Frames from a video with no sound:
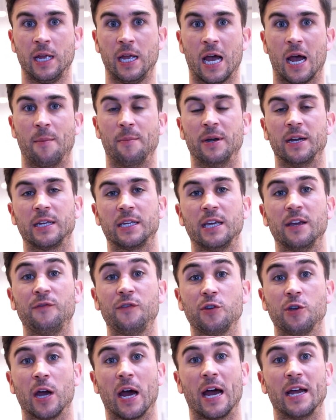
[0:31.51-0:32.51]
I'm gonna give
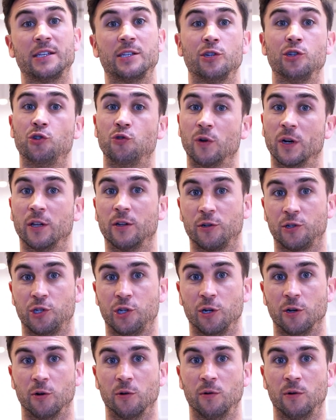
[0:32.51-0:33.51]
you guys a drill or
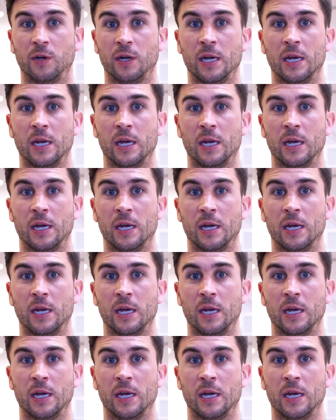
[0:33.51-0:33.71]
two